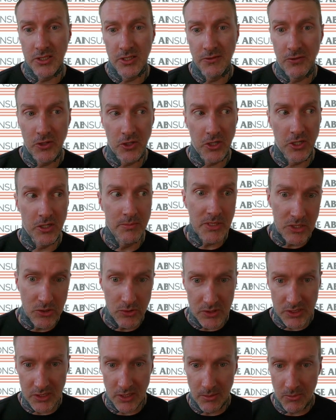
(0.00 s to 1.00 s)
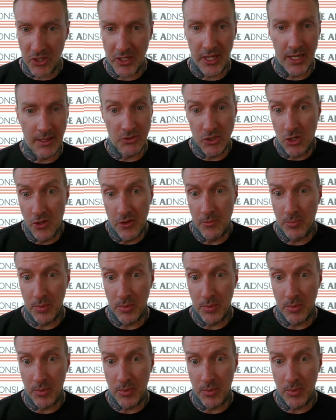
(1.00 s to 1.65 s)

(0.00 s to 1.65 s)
if you're going to be doing summer camps, all the